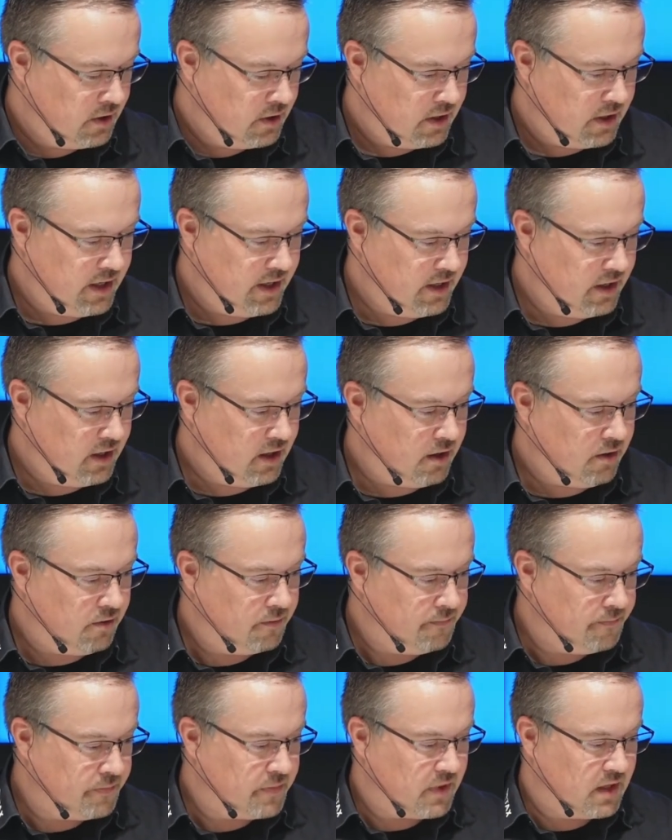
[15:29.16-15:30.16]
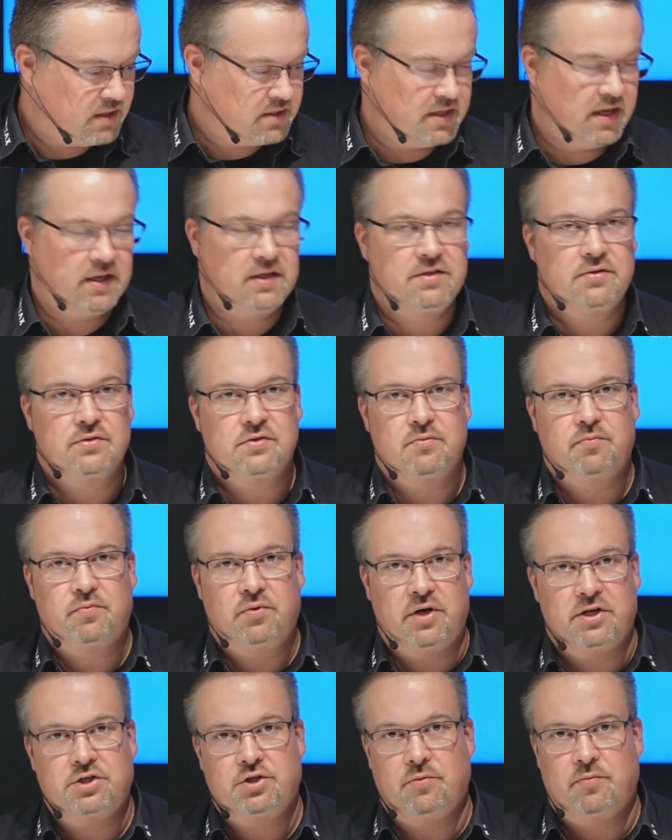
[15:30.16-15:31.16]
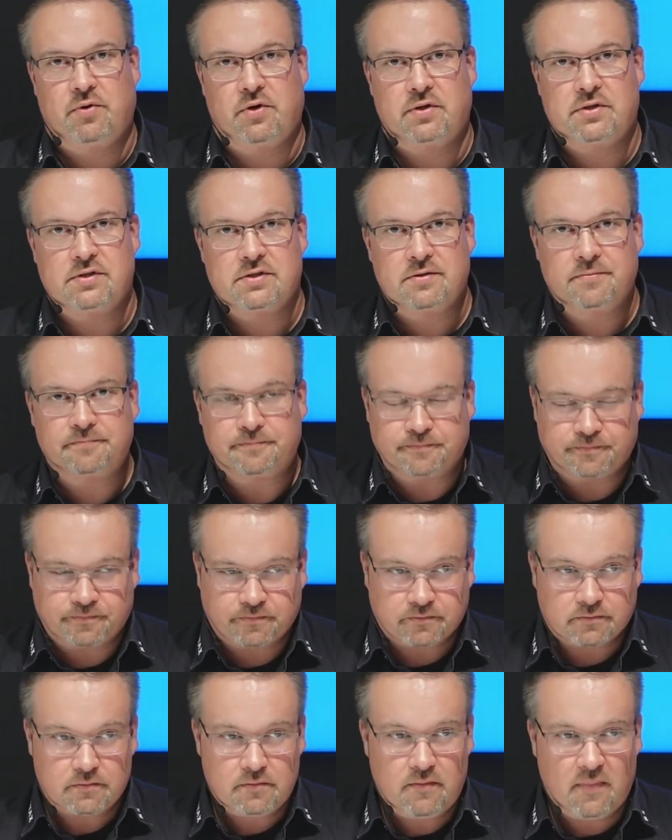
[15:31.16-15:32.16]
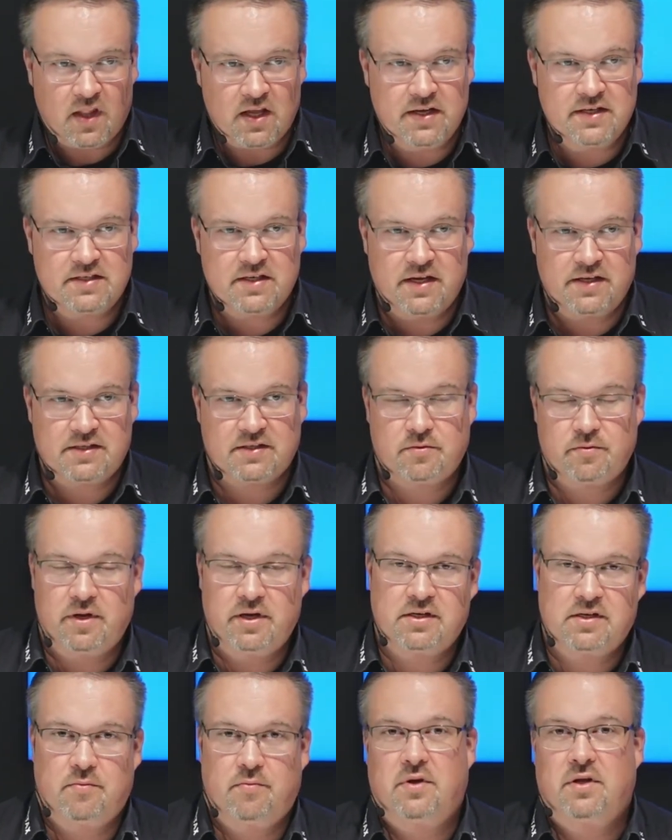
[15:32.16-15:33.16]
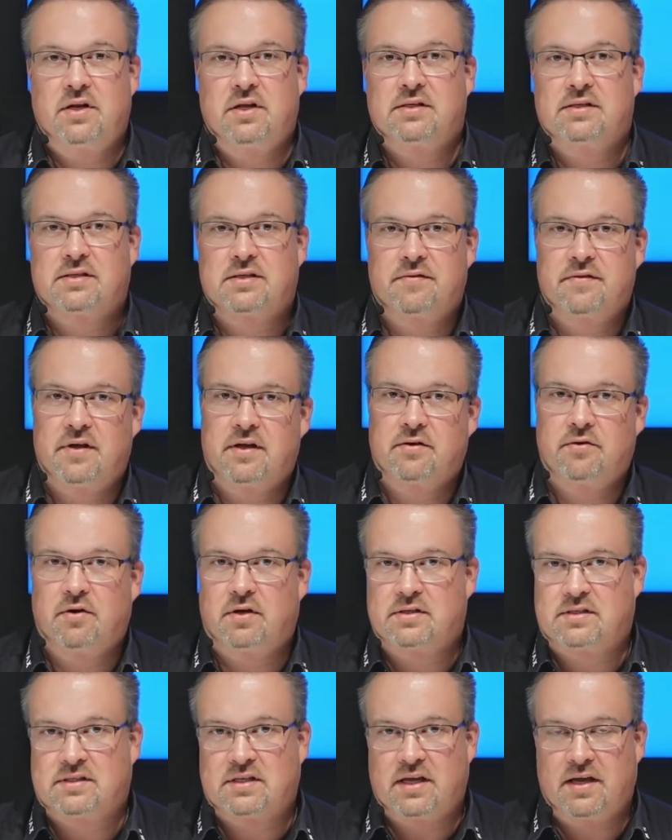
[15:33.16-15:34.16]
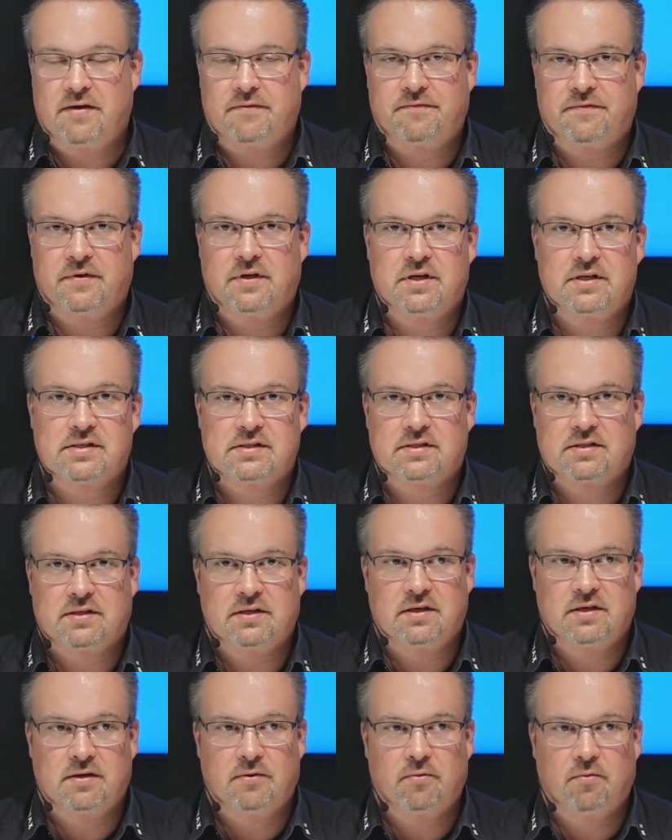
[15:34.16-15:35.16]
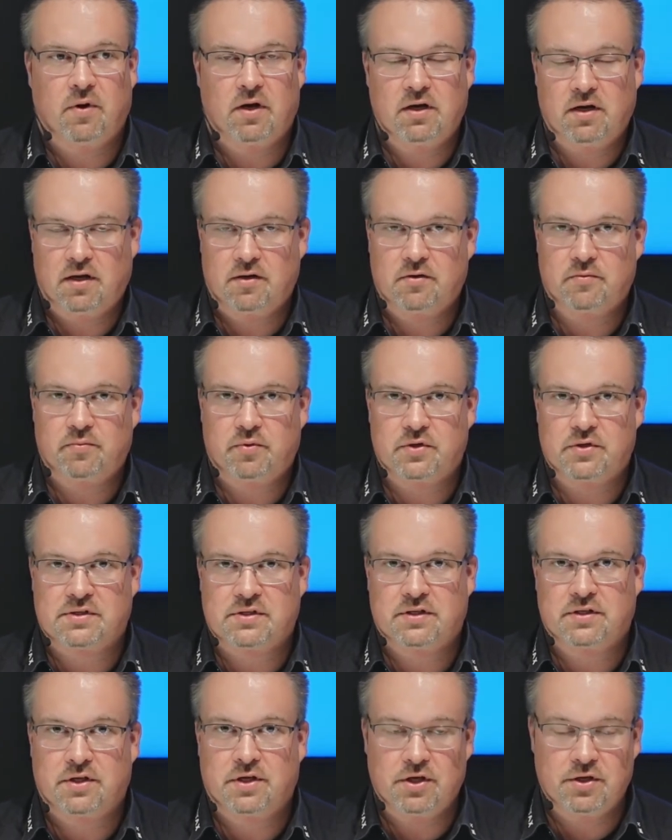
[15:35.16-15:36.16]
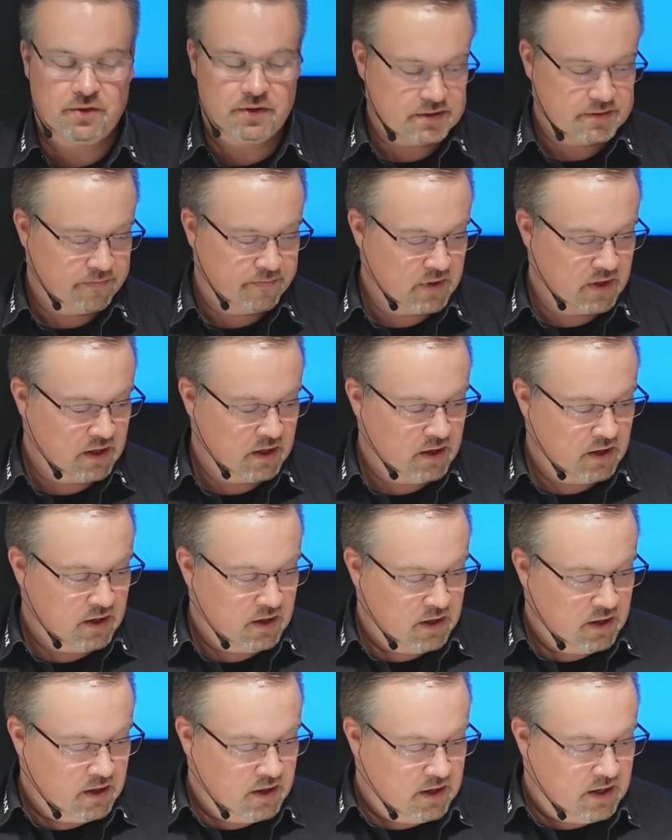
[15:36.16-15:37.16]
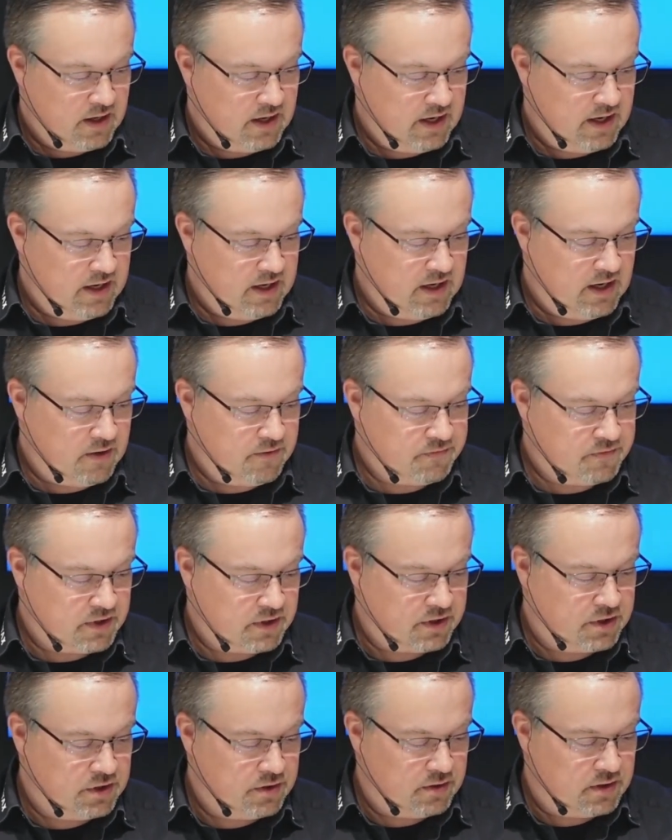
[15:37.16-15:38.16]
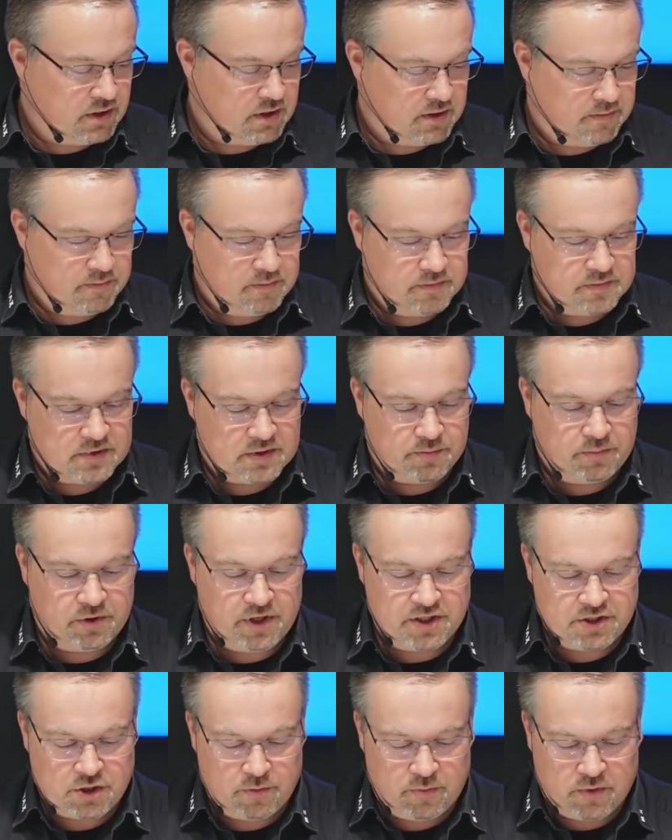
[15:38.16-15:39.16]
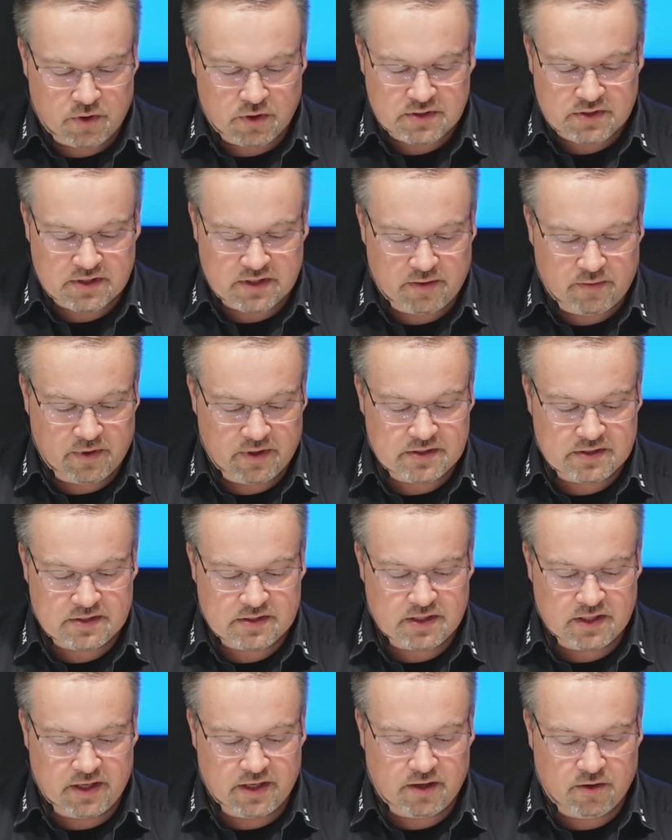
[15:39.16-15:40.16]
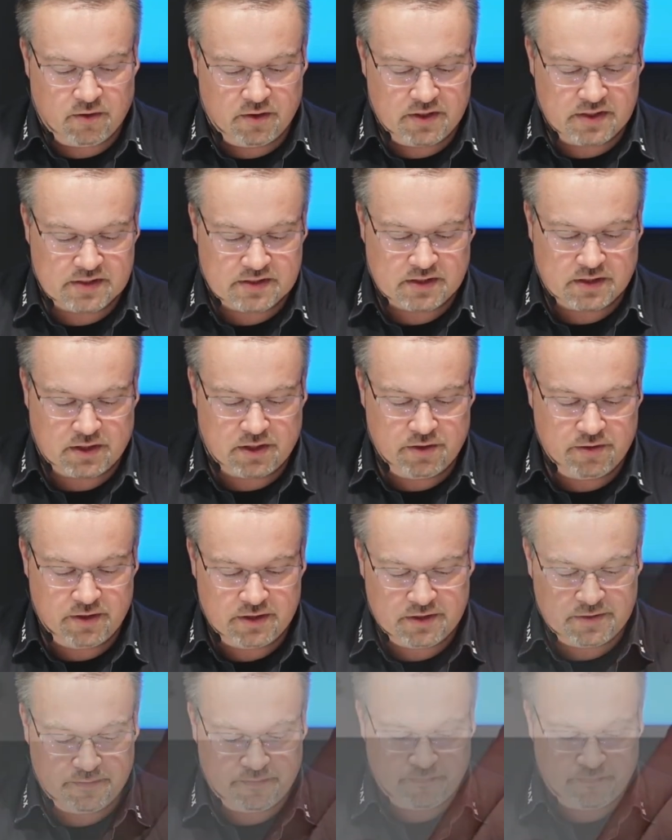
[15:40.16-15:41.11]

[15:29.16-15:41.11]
And now take it to the pressure box. It takes 20 minutes and then you are safe. It is 100% cured. And after the pressure box and when silicone is cured,